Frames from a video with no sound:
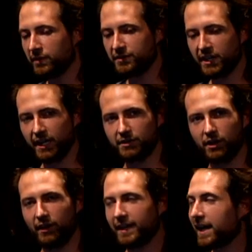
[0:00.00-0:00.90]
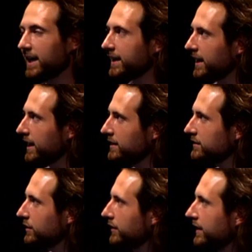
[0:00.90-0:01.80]
We've changed all the
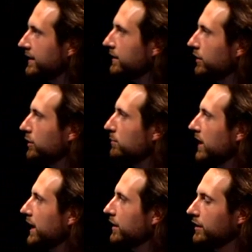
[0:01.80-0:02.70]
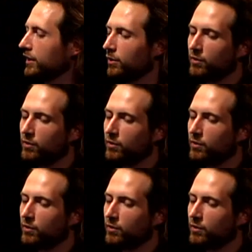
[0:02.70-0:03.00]
icons so that they look modern.